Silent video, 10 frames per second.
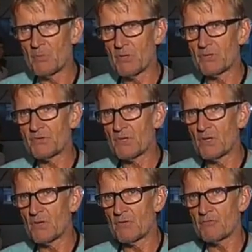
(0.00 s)
but
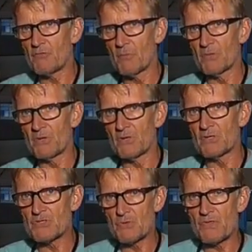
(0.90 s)
from
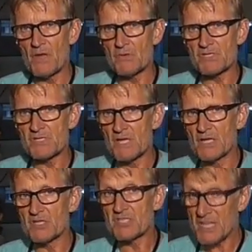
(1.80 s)
the
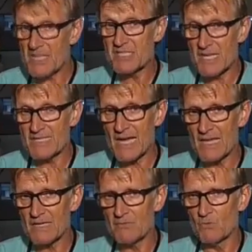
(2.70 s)
2006
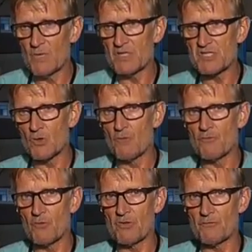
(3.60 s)
attack, we saw
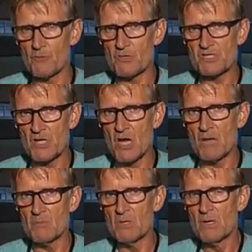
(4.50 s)
for the first
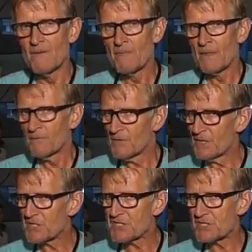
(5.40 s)
time
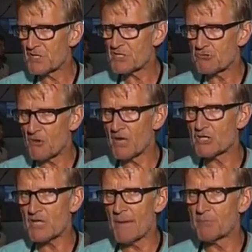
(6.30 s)
these
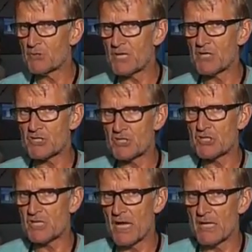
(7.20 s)
strange
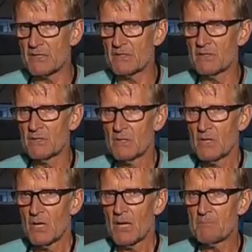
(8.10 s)
amputations and
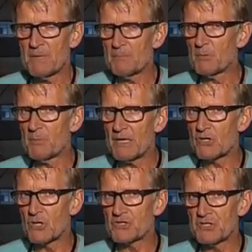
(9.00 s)
people being
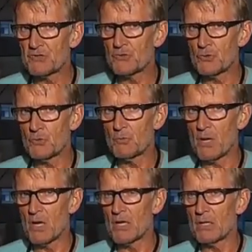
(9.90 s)
cut in two
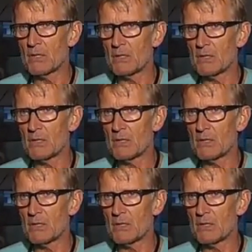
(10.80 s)
by